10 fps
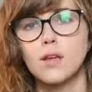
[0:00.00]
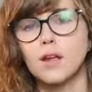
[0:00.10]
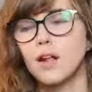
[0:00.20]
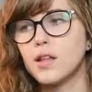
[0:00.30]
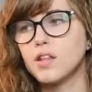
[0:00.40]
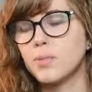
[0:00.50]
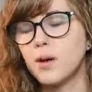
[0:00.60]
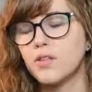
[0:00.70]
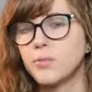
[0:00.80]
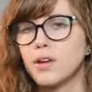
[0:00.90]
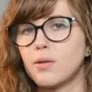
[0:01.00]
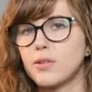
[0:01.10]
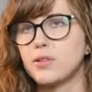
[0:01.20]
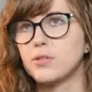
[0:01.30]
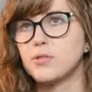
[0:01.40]
That's probably something I
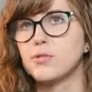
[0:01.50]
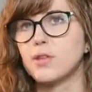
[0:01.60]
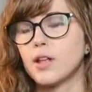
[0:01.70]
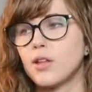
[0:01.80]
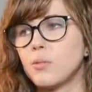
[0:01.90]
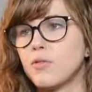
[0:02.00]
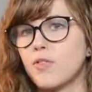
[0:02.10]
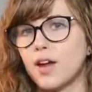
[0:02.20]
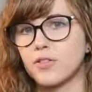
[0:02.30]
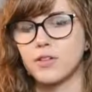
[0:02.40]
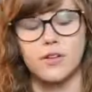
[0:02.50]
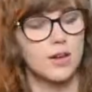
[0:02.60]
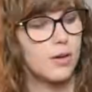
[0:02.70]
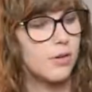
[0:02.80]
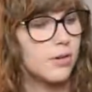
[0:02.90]
would do like a little bit faster. Like
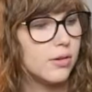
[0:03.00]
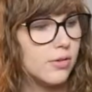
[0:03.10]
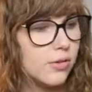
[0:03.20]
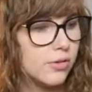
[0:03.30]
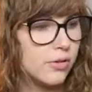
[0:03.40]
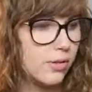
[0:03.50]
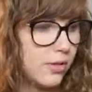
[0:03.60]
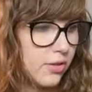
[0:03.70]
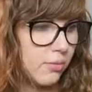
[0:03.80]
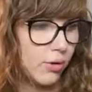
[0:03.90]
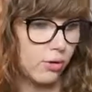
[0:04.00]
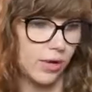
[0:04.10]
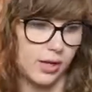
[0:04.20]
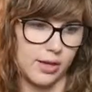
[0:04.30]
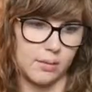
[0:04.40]
I would do these more
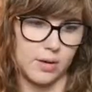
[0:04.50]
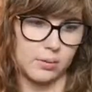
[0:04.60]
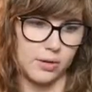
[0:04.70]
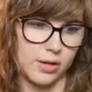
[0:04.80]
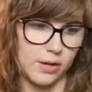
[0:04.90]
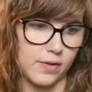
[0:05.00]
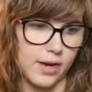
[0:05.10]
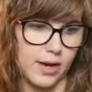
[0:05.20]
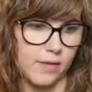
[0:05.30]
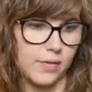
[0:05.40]
quickly, but I'm talking right now.